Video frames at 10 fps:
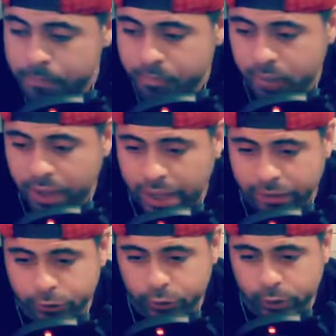and
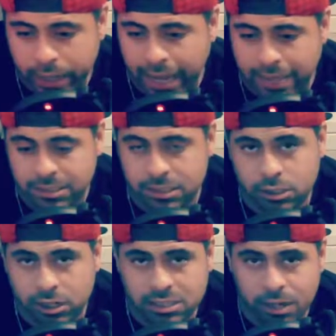the dude actually
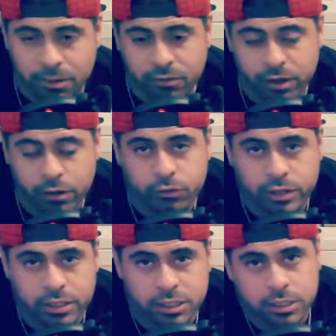started sending me video
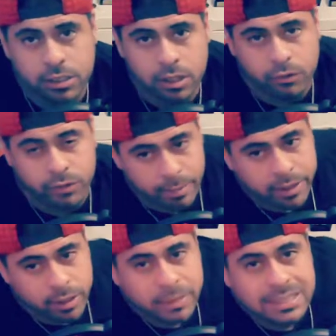footage of him on
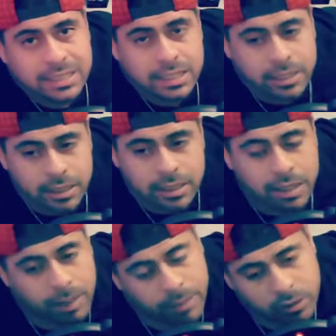the PC, and
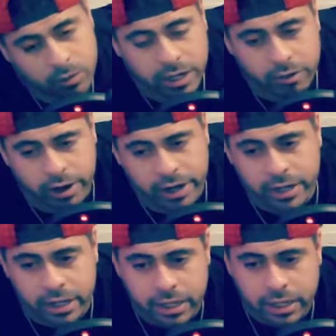I'm like, okay, great,
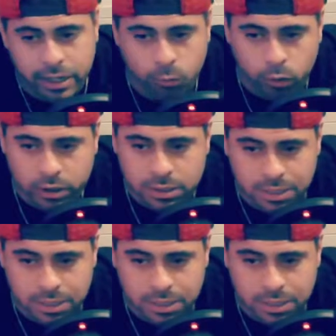it works.